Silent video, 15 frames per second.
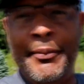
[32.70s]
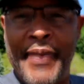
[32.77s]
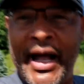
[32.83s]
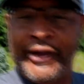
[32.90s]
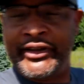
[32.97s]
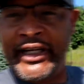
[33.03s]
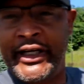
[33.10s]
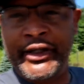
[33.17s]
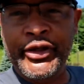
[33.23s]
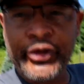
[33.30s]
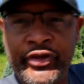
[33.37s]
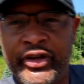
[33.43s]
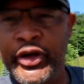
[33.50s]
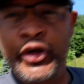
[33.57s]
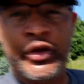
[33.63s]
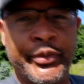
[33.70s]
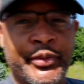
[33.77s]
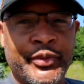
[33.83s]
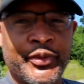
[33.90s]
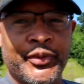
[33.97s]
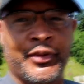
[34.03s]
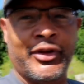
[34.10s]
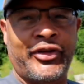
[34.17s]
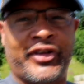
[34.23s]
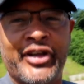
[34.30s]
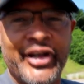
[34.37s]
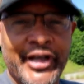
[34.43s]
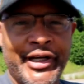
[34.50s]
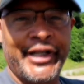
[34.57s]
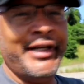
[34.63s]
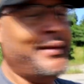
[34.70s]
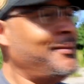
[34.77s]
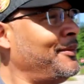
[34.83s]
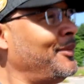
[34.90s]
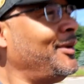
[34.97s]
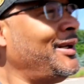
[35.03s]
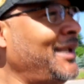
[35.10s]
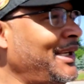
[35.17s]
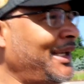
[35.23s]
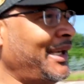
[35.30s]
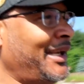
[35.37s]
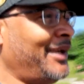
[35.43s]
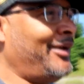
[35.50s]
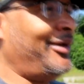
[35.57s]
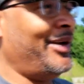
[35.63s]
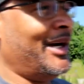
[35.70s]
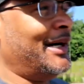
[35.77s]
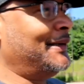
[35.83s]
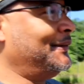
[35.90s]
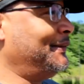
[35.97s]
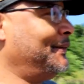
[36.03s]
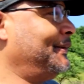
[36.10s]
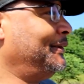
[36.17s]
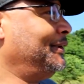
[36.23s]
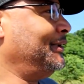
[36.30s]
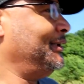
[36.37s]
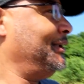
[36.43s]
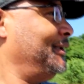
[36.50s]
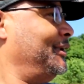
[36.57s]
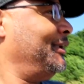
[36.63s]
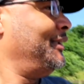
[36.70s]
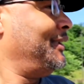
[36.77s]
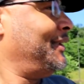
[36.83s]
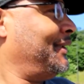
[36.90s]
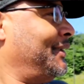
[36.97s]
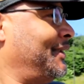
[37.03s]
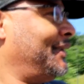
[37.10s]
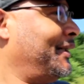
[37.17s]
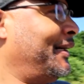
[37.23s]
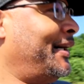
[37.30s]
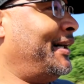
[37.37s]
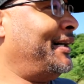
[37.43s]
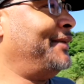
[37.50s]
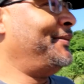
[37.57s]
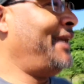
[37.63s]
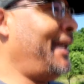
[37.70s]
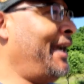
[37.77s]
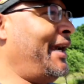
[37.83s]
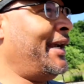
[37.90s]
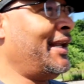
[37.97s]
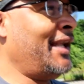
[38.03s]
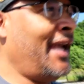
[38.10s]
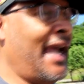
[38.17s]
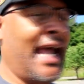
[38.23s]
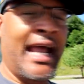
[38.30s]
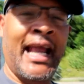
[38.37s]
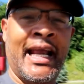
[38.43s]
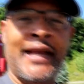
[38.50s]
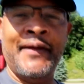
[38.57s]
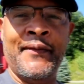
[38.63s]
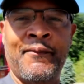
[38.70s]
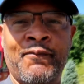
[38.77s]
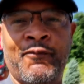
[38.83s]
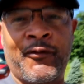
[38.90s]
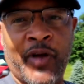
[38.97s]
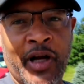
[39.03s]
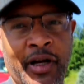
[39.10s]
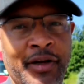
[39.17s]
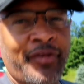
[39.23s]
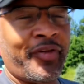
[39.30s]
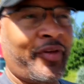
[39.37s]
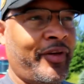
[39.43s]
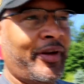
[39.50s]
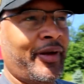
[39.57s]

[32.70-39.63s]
out there, YouTube? What's good? You know? Oh man. Hey, first,